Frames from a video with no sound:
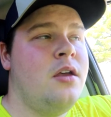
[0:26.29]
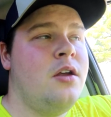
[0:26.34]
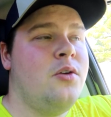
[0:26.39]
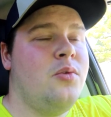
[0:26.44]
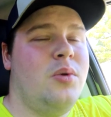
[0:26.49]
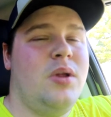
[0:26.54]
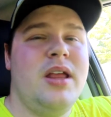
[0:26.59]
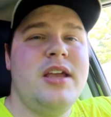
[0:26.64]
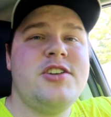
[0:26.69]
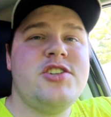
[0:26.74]

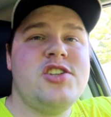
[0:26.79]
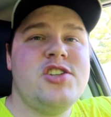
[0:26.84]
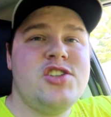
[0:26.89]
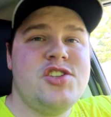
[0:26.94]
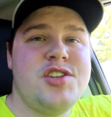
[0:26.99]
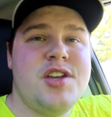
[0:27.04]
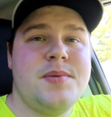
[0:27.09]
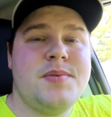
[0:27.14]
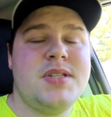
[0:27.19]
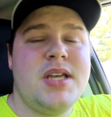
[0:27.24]

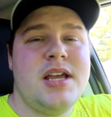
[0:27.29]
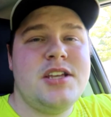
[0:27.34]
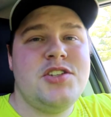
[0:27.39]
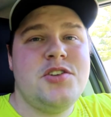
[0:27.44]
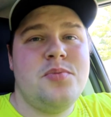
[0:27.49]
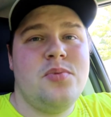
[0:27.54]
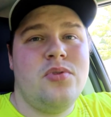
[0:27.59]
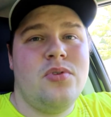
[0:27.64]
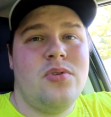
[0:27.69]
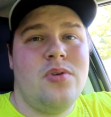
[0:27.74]
Relationships, as
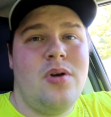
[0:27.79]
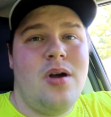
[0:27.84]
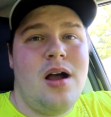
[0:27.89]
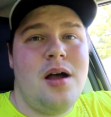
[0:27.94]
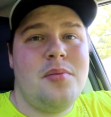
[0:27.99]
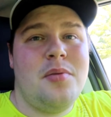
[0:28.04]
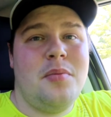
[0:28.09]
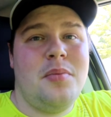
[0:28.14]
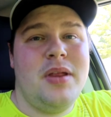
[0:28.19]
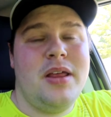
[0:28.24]
you
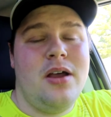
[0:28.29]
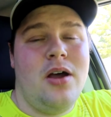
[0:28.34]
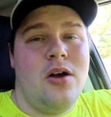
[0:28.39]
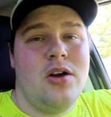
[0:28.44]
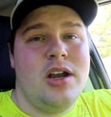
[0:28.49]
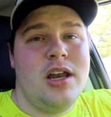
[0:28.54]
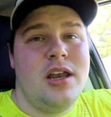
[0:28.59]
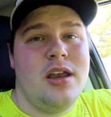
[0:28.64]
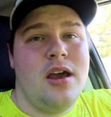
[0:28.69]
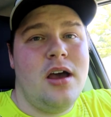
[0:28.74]
probably
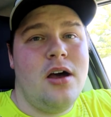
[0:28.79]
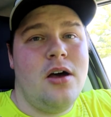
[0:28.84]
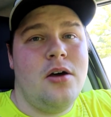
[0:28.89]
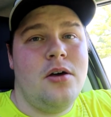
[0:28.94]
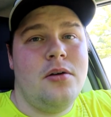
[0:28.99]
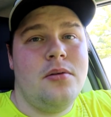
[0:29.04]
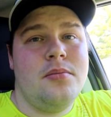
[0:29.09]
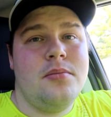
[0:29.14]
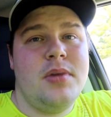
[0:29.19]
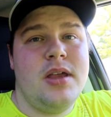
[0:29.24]
already
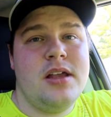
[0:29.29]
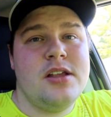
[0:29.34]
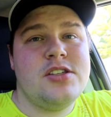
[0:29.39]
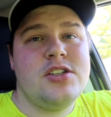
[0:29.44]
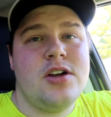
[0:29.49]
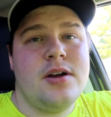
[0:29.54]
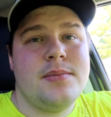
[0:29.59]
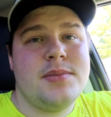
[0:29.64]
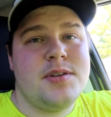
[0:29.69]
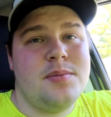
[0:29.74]
know, in
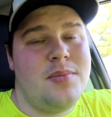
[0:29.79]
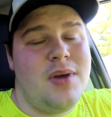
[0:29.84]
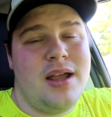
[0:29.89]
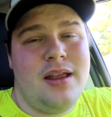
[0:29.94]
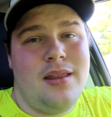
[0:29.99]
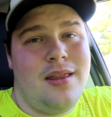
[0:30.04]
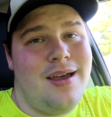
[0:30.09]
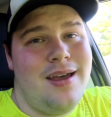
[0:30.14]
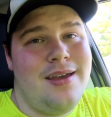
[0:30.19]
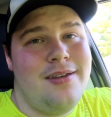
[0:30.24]
terms of my
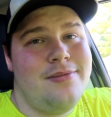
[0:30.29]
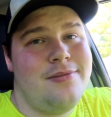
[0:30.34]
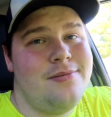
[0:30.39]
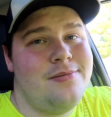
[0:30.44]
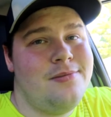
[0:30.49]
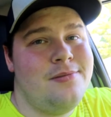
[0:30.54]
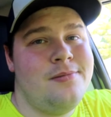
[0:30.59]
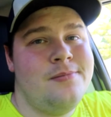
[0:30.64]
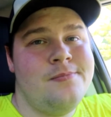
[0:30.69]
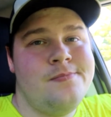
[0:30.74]

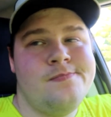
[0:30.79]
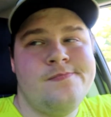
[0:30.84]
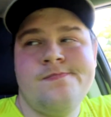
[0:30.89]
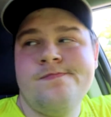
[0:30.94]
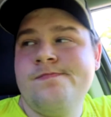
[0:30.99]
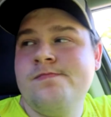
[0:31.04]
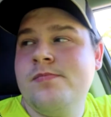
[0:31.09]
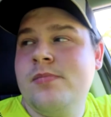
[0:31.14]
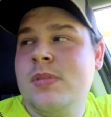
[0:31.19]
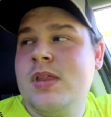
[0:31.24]
life,
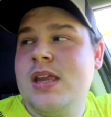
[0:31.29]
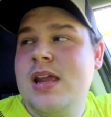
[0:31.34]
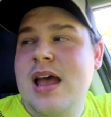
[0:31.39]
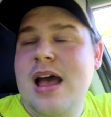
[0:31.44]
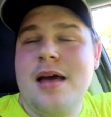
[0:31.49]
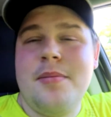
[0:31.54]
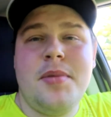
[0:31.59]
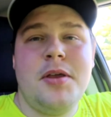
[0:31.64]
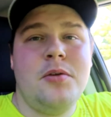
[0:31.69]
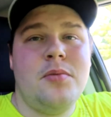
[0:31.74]

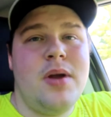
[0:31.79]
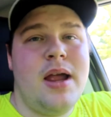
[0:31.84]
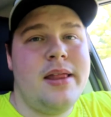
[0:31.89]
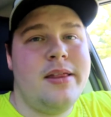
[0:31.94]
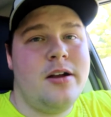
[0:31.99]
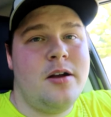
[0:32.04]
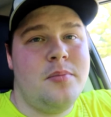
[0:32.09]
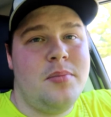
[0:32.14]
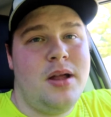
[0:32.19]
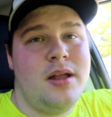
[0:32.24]
have been
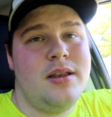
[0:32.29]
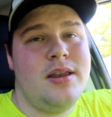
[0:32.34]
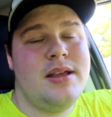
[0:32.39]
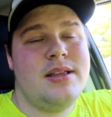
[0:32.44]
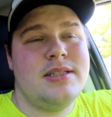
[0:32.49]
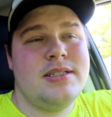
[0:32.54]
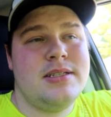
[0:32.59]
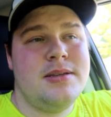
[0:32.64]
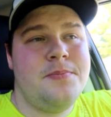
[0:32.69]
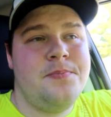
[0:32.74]
rather
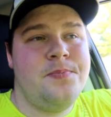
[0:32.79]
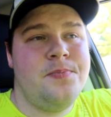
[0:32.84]
abundant.